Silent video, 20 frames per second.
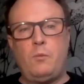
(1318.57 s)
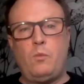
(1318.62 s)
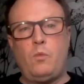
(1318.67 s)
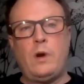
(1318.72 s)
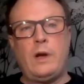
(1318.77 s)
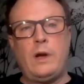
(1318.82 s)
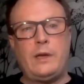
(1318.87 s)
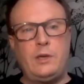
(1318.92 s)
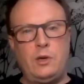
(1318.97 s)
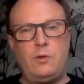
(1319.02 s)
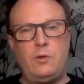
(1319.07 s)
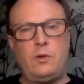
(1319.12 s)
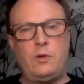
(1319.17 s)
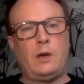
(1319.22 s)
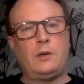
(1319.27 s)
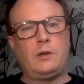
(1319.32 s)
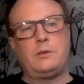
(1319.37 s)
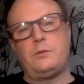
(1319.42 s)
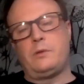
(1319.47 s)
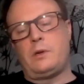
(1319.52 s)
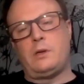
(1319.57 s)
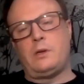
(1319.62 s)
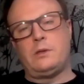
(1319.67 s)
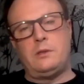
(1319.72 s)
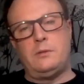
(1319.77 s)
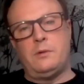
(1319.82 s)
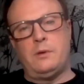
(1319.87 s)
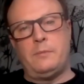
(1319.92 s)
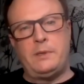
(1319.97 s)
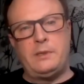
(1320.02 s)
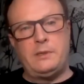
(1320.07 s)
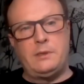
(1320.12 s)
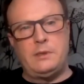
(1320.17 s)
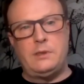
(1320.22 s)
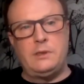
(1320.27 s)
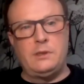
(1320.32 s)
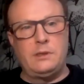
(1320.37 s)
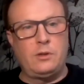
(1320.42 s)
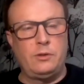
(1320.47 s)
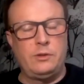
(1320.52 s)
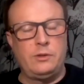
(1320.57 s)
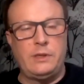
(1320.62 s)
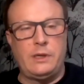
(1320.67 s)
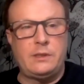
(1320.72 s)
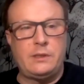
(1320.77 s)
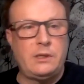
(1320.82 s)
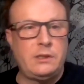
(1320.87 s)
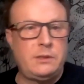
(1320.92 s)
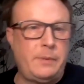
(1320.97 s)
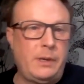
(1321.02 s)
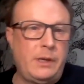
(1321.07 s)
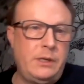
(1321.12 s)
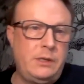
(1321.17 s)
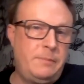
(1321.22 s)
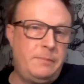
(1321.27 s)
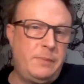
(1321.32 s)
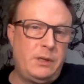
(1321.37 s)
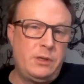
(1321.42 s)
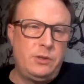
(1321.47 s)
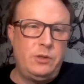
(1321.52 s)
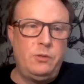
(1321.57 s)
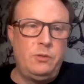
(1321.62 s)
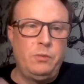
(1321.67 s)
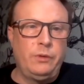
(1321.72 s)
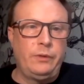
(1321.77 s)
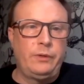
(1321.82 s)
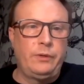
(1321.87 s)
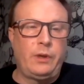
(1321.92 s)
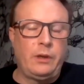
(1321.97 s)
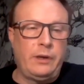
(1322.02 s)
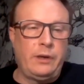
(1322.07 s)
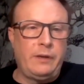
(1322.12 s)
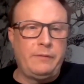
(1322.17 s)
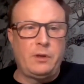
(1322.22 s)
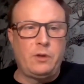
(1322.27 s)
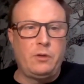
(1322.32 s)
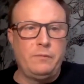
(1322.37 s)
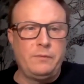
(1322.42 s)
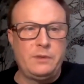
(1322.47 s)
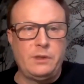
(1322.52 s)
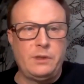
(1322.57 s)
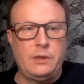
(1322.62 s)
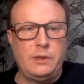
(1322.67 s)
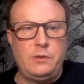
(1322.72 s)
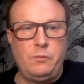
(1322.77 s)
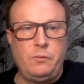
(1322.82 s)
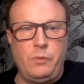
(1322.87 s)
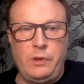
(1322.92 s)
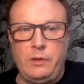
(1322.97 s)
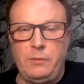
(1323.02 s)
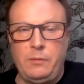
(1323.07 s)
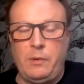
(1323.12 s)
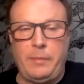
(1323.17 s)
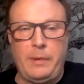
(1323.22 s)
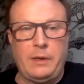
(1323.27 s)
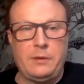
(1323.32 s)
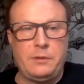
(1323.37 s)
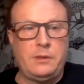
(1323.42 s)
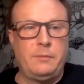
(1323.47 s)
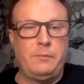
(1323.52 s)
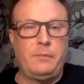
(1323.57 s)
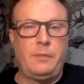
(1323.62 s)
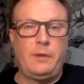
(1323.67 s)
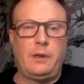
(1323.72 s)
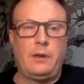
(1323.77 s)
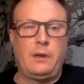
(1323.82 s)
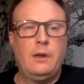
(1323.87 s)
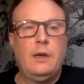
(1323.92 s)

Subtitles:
Where you go to a business's contact us page because you want to go and have a conversation with them about something.